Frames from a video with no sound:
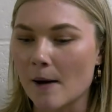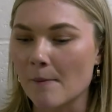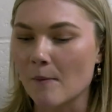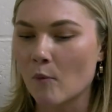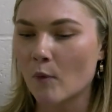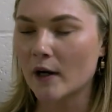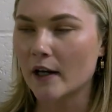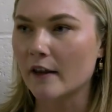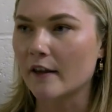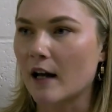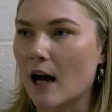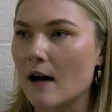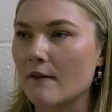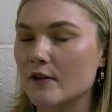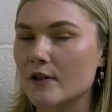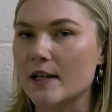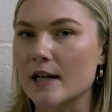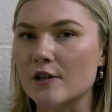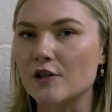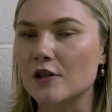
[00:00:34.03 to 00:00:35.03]
one of the
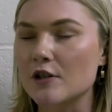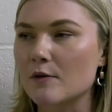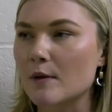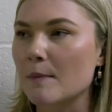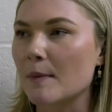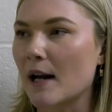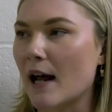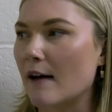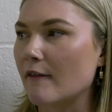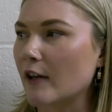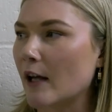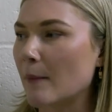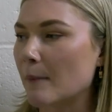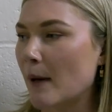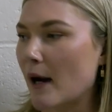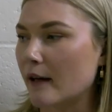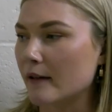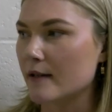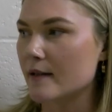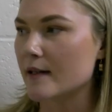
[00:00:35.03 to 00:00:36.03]
conversations we've been having at
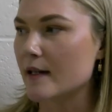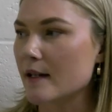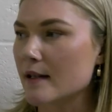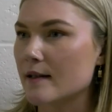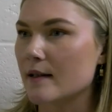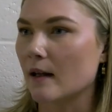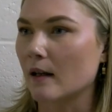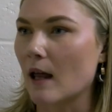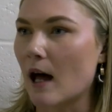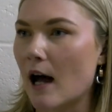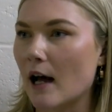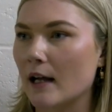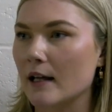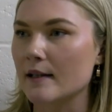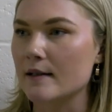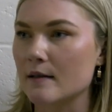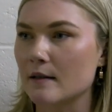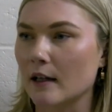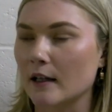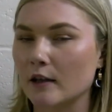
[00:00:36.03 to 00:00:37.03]
practices a lot
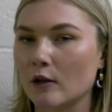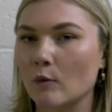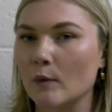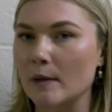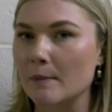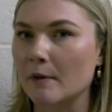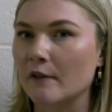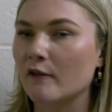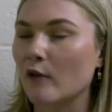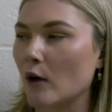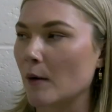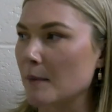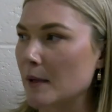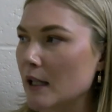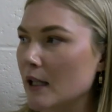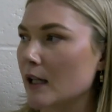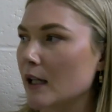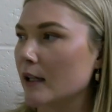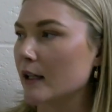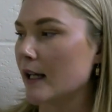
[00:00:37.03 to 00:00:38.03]
is like the week before
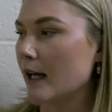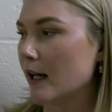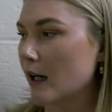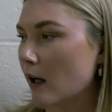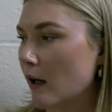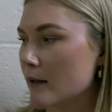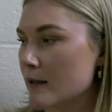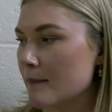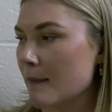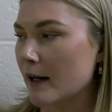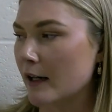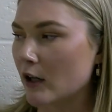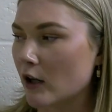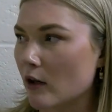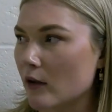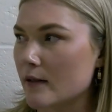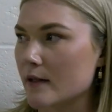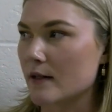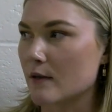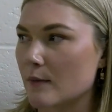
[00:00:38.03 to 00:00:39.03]
me and getting as many
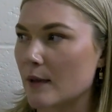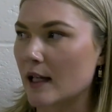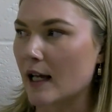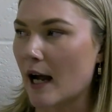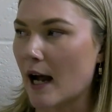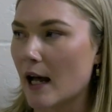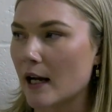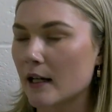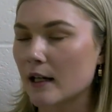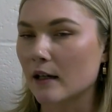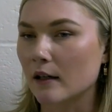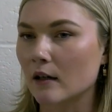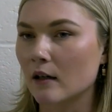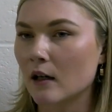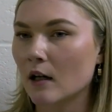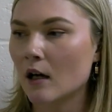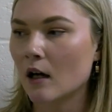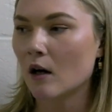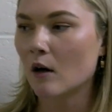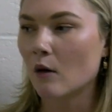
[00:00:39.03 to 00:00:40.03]
girls as we can. And
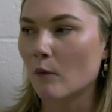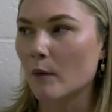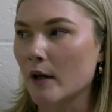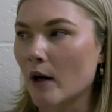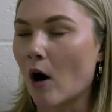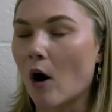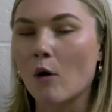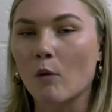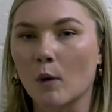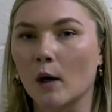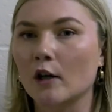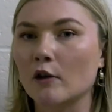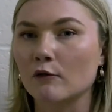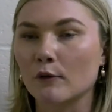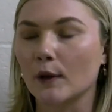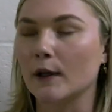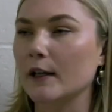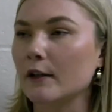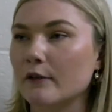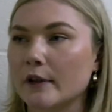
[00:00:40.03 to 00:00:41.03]
we all work
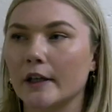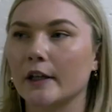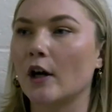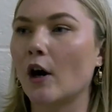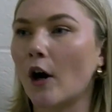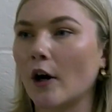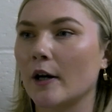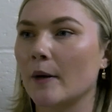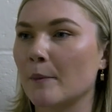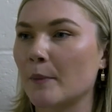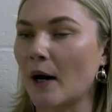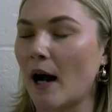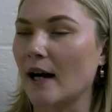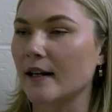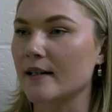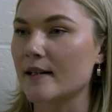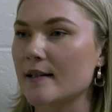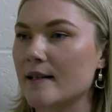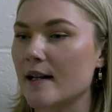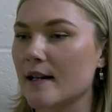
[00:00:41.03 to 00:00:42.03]
really, really hard in
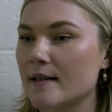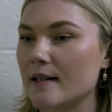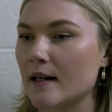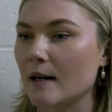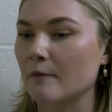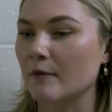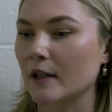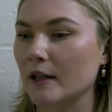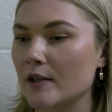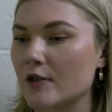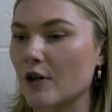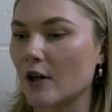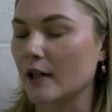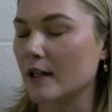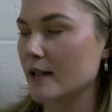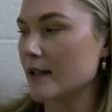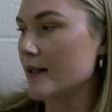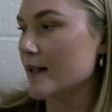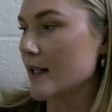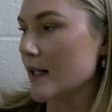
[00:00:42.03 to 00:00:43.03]
practices, and I'm really
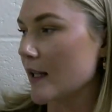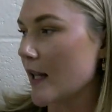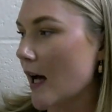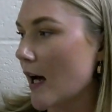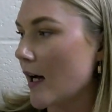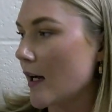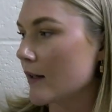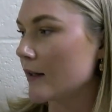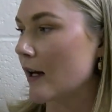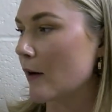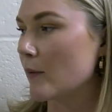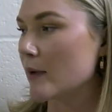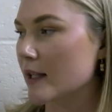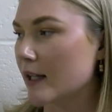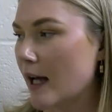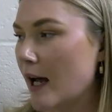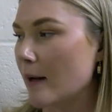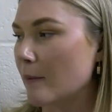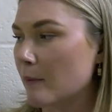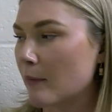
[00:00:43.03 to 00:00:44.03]
starting to see that we
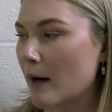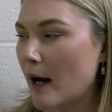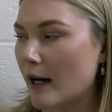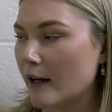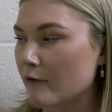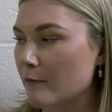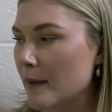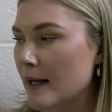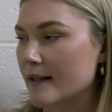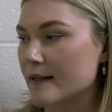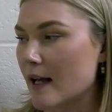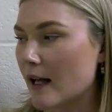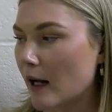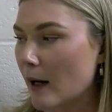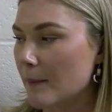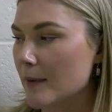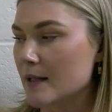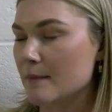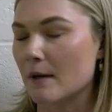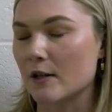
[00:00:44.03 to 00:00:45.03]
can kind of mix that
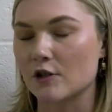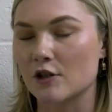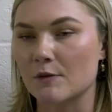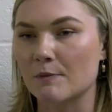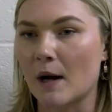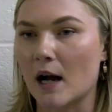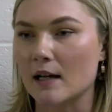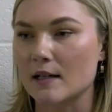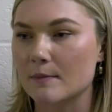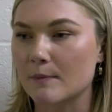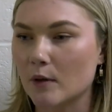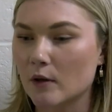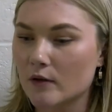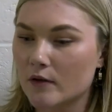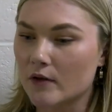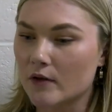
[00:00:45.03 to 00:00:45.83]
up as much as possible.